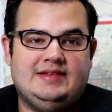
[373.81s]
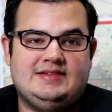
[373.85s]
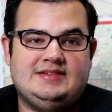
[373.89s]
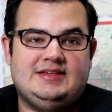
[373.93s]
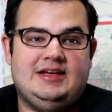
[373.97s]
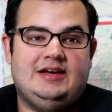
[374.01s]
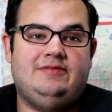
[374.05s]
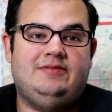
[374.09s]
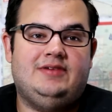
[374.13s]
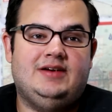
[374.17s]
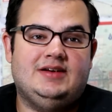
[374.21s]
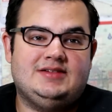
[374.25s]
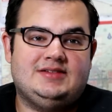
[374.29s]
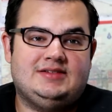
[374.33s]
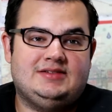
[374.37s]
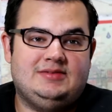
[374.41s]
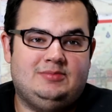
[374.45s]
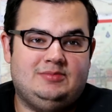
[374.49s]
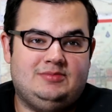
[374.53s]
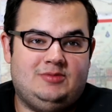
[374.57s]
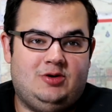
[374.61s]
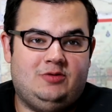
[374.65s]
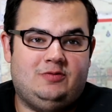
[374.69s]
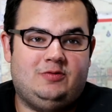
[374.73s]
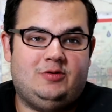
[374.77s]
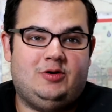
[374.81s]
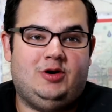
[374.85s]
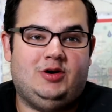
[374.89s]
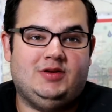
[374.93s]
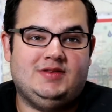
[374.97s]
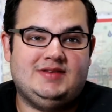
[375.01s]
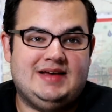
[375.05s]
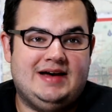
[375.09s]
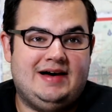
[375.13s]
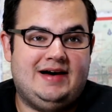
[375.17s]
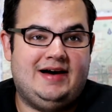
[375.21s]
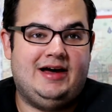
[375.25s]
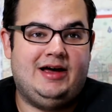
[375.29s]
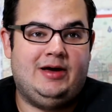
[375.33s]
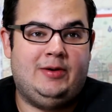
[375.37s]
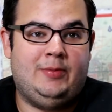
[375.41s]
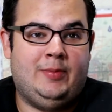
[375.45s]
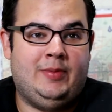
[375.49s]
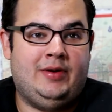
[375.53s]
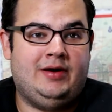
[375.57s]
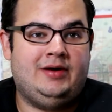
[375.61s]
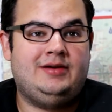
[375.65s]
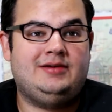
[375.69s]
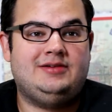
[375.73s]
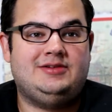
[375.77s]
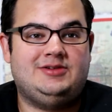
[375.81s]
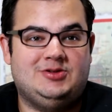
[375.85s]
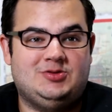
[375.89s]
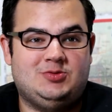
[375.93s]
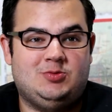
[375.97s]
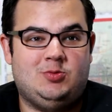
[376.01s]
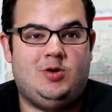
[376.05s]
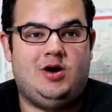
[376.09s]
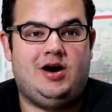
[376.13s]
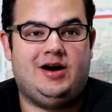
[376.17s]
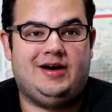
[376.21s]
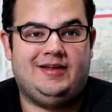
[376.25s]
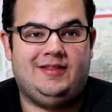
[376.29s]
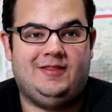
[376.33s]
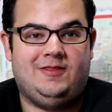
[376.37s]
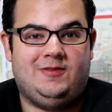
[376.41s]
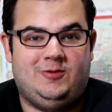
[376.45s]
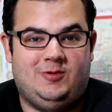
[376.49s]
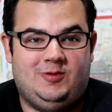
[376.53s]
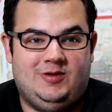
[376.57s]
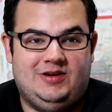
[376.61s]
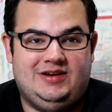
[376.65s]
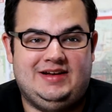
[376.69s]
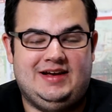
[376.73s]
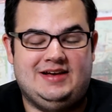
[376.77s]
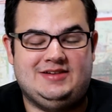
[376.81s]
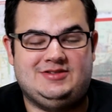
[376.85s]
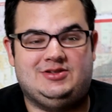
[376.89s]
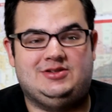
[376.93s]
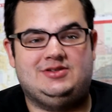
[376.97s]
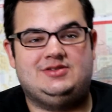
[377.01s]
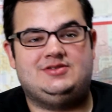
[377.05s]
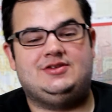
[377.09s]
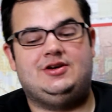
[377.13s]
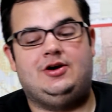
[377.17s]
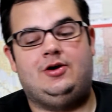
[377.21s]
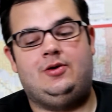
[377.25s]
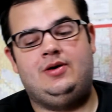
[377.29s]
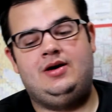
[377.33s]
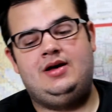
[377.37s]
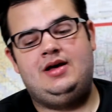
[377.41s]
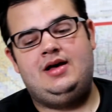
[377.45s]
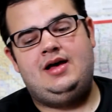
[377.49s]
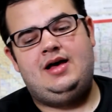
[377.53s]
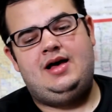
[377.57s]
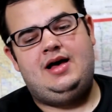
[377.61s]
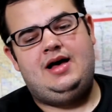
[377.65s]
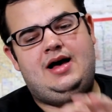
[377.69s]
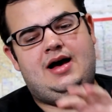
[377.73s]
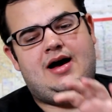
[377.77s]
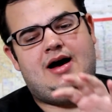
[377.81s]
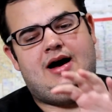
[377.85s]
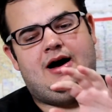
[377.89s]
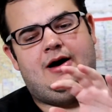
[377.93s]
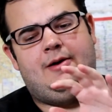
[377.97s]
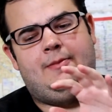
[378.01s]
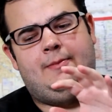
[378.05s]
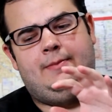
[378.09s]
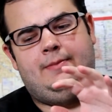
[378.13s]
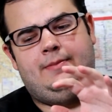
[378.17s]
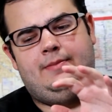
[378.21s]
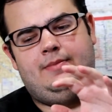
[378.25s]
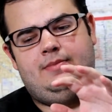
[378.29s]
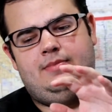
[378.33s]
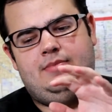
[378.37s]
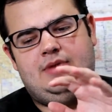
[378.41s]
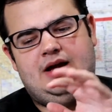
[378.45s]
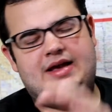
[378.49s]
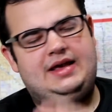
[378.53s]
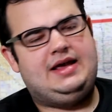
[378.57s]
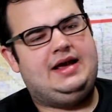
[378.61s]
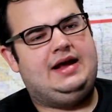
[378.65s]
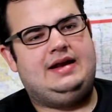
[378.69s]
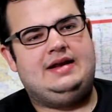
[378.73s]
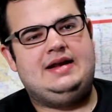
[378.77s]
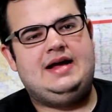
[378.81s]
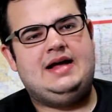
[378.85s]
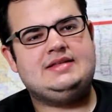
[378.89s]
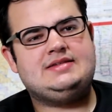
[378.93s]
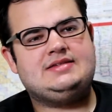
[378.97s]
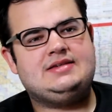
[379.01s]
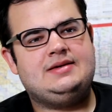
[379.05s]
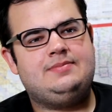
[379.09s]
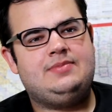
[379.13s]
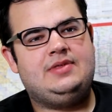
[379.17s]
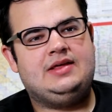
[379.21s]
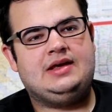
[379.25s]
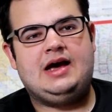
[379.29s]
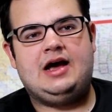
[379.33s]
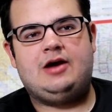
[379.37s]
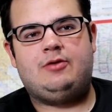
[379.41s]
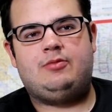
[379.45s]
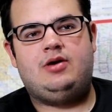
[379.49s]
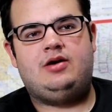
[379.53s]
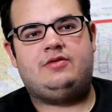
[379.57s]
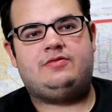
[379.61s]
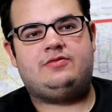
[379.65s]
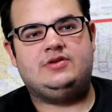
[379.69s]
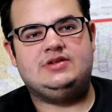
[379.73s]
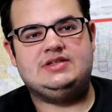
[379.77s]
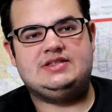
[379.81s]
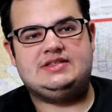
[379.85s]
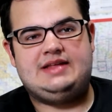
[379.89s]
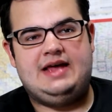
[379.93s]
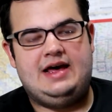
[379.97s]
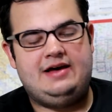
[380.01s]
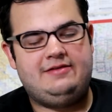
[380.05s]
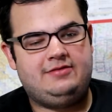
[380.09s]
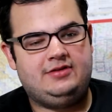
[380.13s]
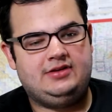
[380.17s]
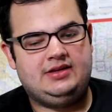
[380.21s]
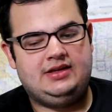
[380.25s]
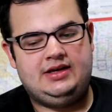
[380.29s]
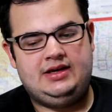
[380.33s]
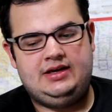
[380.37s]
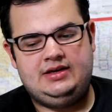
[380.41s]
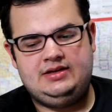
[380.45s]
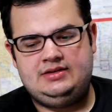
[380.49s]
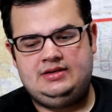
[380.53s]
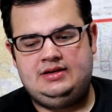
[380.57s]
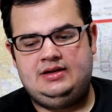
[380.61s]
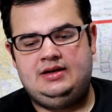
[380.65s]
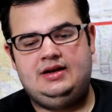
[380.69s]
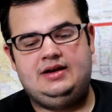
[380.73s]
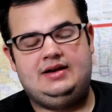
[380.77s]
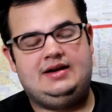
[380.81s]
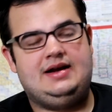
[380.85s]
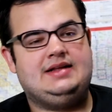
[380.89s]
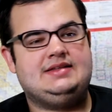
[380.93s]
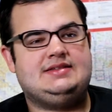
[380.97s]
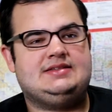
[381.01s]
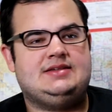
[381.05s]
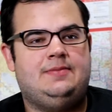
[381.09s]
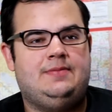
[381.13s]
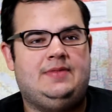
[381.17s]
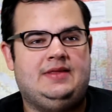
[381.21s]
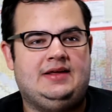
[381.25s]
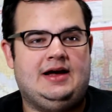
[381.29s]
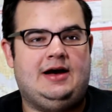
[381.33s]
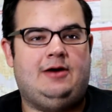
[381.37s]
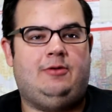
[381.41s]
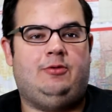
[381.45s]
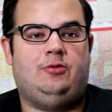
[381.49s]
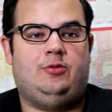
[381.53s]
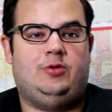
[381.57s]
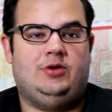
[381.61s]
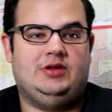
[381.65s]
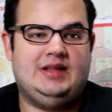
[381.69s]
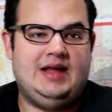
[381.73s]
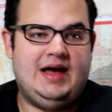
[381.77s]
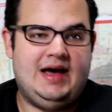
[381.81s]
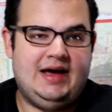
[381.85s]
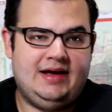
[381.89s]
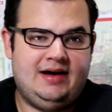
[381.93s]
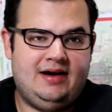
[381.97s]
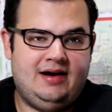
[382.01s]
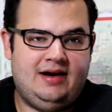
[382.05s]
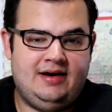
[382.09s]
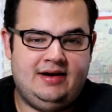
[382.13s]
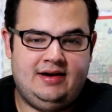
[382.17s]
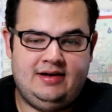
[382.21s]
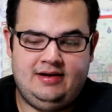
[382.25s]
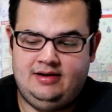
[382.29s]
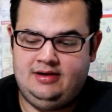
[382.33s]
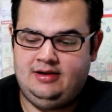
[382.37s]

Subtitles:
saved us some overall time just walking through the desert. So again, not something I referenced heavily, not something I would rely on,